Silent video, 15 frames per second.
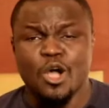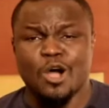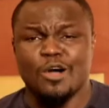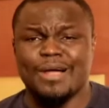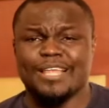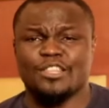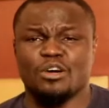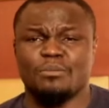
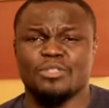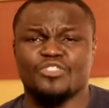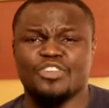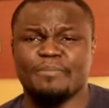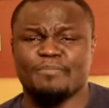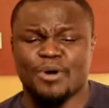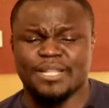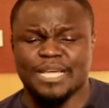All right, number
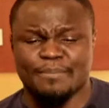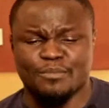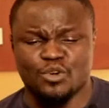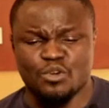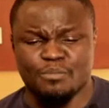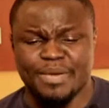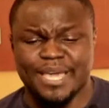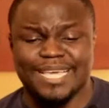three point I'm
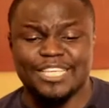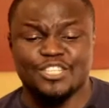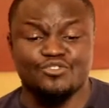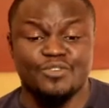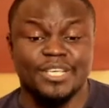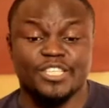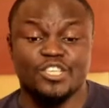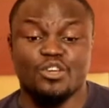going to make is
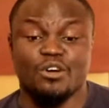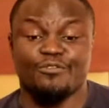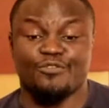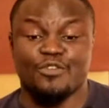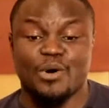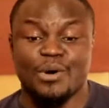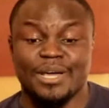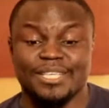raising your
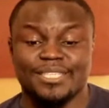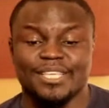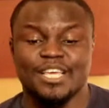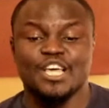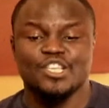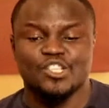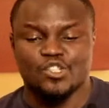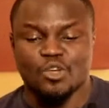voice,
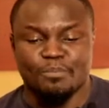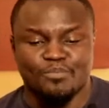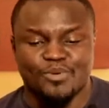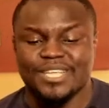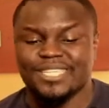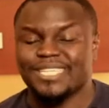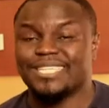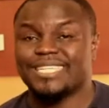
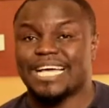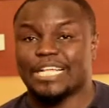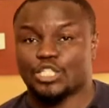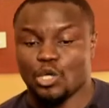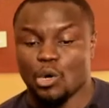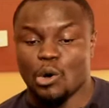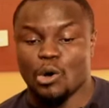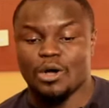suppressing their
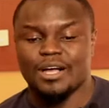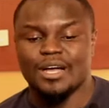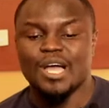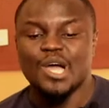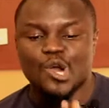talk,